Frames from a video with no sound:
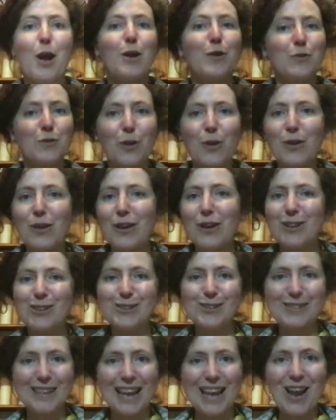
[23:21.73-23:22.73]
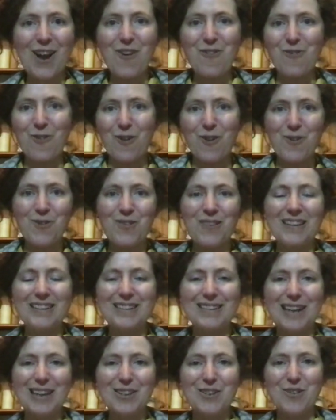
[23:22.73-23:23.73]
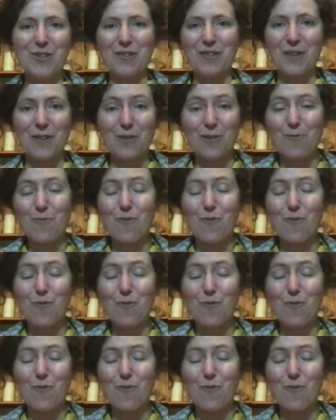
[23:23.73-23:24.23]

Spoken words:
So you can see over all these centuries this